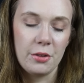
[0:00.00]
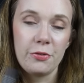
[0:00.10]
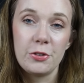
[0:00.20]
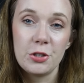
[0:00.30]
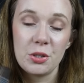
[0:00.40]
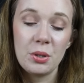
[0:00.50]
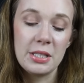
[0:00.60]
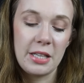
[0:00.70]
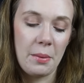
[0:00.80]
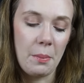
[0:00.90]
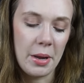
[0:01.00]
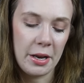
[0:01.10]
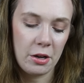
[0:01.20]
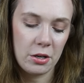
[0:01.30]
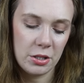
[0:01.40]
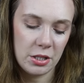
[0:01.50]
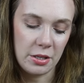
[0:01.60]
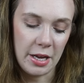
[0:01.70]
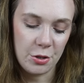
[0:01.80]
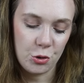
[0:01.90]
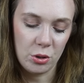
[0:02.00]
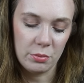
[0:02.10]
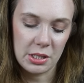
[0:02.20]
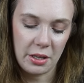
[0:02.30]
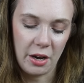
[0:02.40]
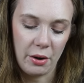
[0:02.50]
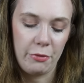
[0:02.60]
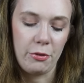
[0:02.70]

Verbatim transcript: the first one is a Benecos Natural Mascara